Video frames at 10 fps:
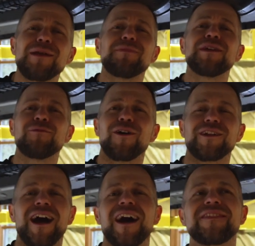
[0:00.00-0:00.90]

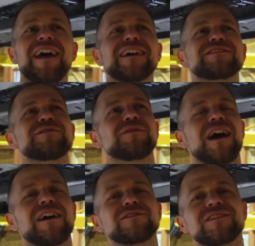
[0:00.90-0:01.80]
AP1 Honda
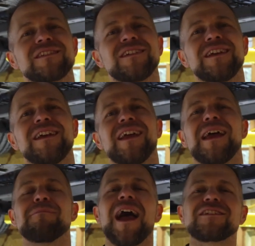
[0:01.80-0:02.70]
S2000.
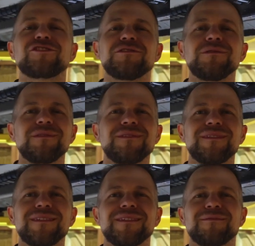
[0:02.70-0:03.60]
And Matthew,
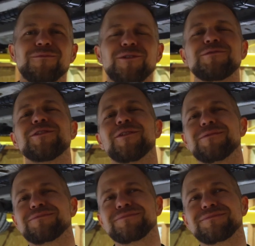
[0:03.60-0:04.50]
what are we doing?